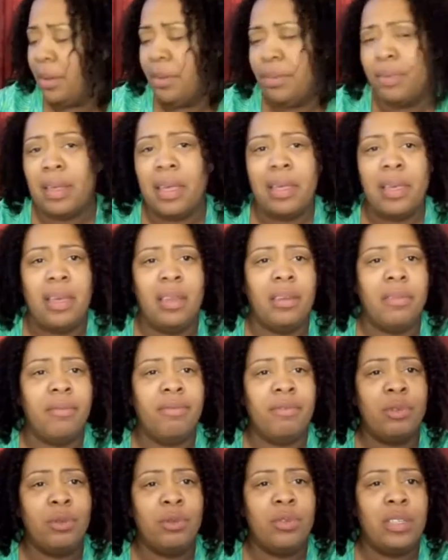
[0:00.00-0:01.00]
They're getting
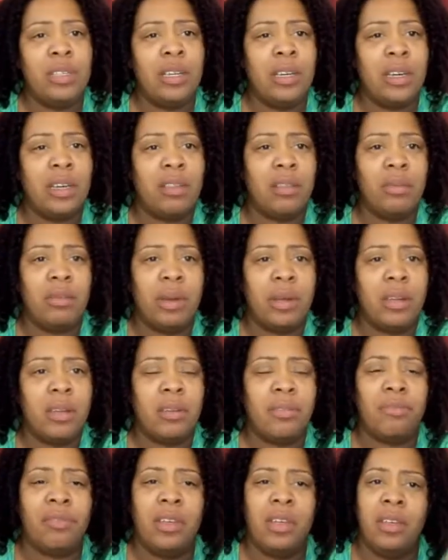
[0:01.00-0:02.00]
food together, ready to
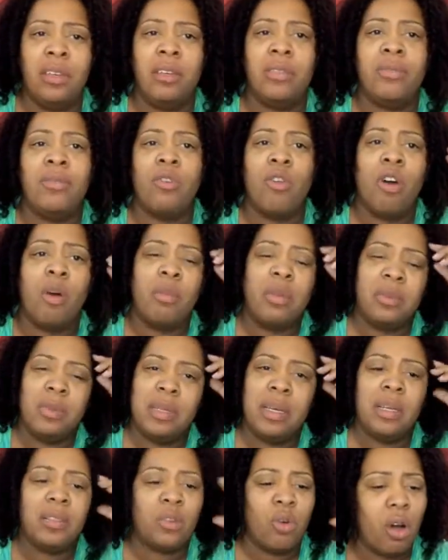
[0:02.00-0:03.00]
feed the farmers
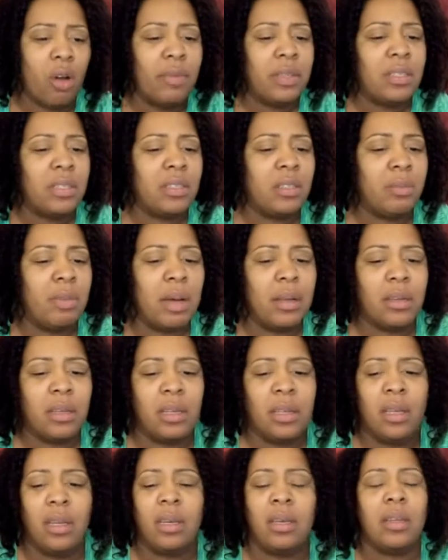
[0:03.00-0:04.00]
because harvest is about to
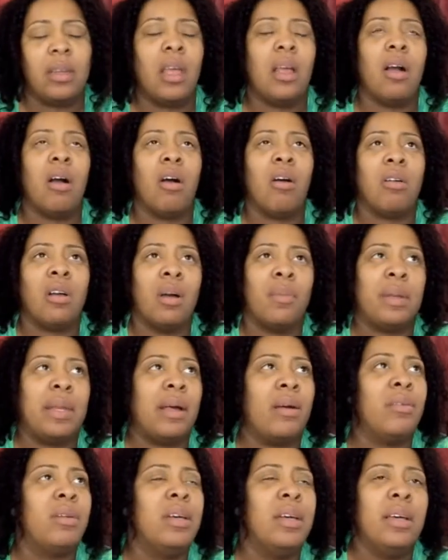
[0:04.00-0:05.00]
begin, and they all coming
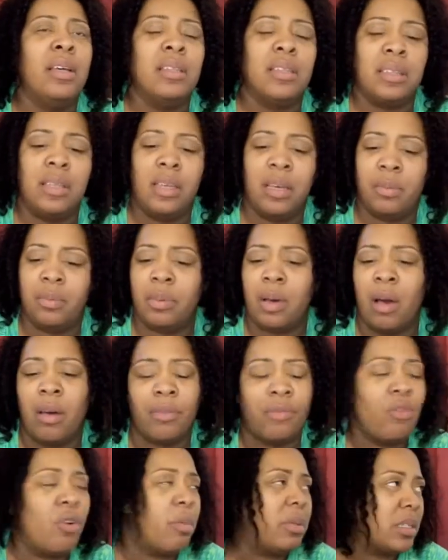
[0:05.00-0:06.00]
out to help. All the
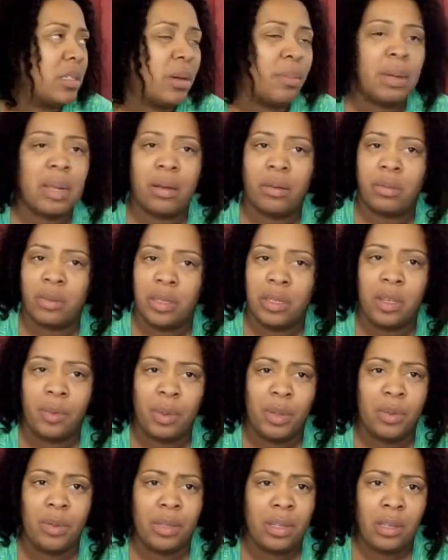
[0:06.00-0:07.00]
farmers coming out in the
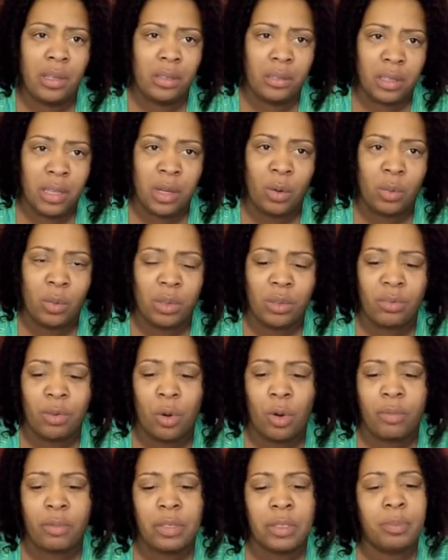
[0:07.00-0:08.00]
community to help with the
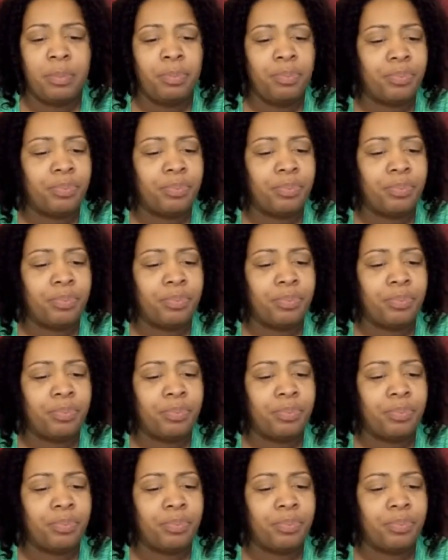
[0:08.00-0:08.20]
harvest.